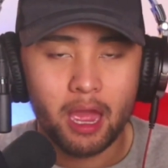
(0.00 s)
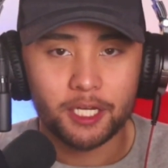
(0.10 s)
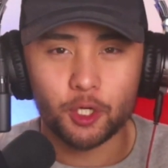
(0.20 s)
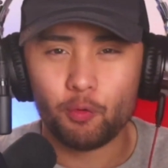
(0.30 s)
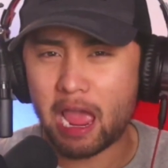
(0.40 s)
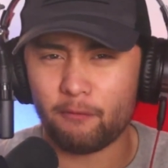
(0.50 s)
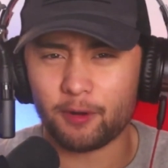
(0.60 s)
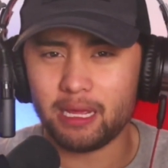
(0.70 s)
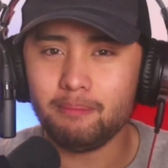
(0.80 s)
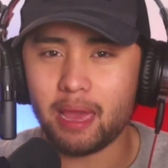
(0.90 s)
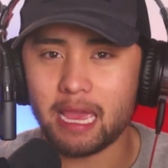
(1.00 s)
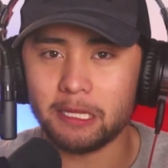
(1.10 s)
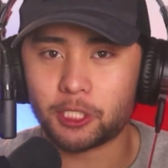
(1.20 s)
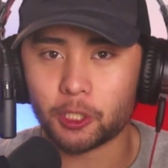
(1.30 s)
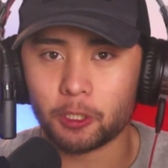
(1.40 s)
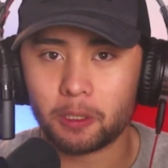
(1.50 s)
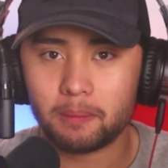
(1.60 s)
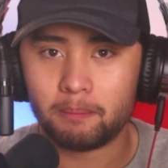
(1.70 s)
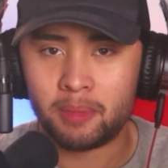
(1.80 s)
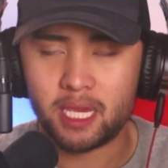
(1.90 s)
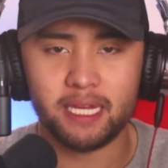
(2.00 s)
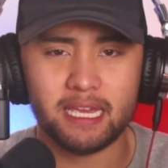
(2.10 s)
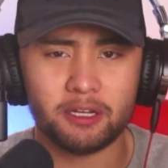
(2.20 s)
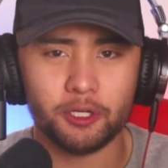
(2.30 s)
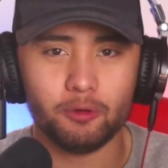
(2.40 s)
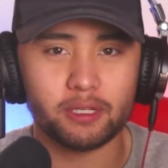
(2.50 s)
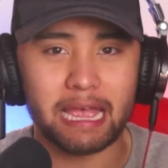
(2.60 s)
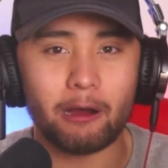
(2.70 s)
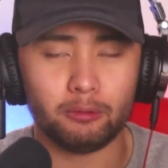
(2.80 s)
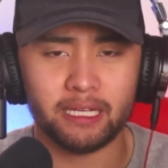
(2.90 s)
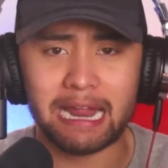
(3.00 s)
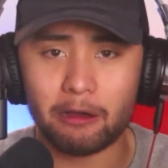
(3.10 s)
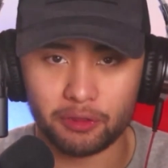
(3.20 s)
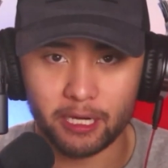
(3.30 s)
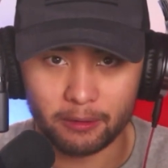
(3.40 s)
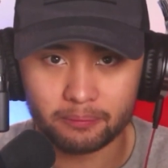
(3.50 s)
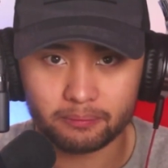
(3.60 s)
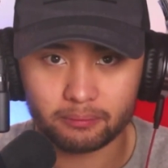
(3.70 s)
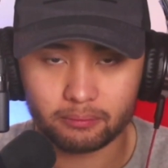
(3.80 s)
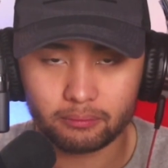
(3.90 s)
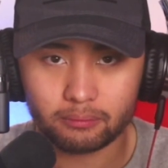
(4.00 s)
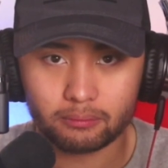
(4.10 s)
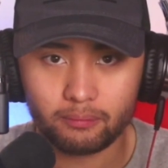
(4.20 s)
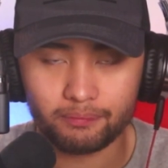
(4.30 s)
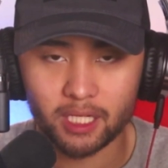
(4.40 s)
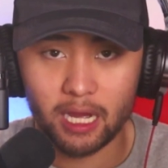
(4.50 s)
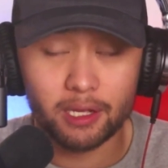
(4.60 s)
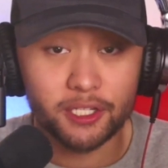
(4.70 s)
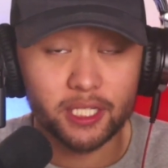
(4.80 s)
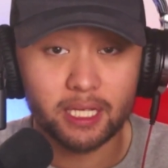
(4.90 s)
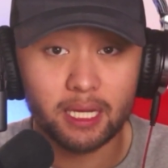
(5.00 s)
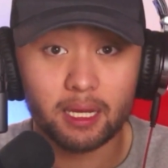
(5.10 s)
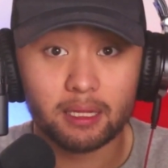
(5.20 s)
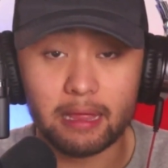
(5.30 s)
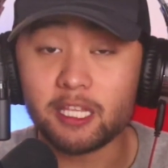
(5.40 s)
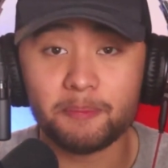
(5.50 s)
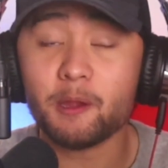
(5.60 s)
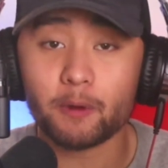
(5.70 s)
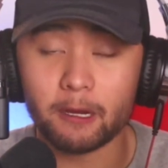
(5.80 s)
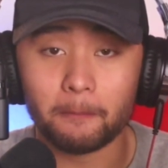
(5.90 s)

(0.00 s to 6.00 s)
to every major media news outlet out there. Because let's be real,